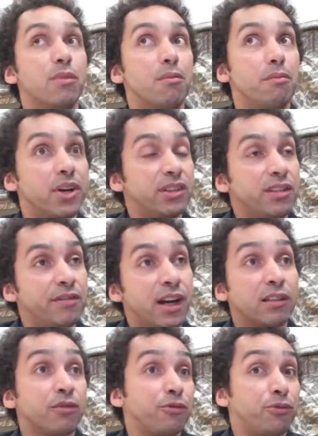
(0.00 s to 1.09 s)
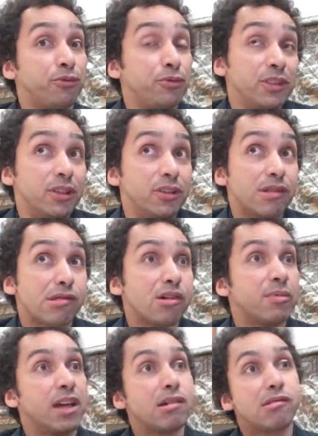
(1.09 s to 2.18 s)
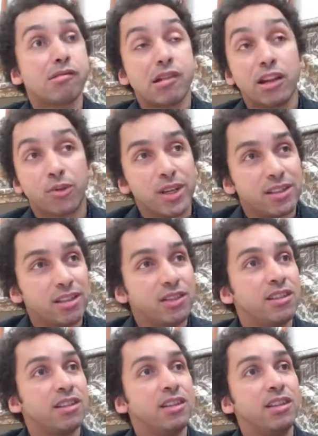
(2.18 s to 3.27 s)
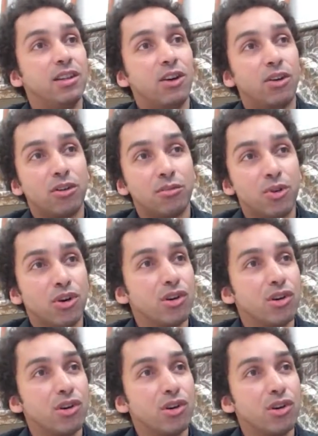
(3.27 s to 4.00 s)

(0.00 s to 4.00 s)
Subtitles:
But in fact, in some cases, like creativity or